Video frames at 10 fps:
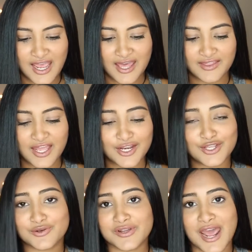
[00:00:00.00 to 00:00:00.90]
And then
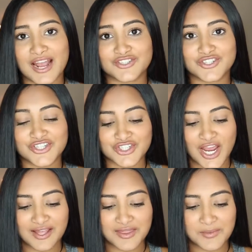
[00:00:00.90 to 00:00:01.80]
you can actually
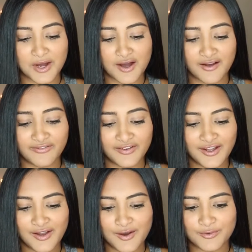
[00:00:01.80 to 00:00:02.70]
check them off,
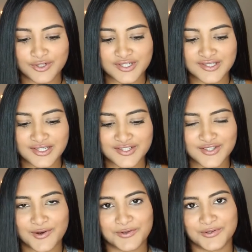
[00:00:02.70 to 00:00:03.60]
which is like
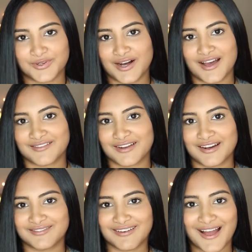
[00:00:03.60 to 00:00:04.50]
so cool. I don't
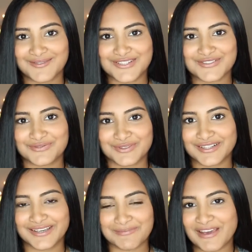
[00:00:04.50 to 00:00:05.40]
know. I'm just
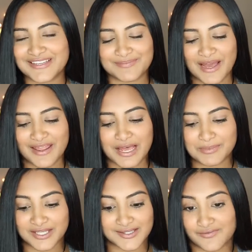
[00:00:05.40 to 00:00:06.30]
really amazed by that
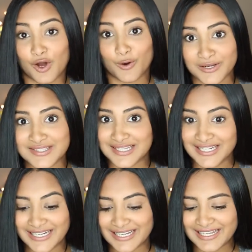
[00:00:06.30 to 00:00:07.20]
because I've always
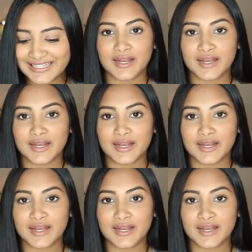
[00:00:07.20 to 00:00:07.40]
needed it.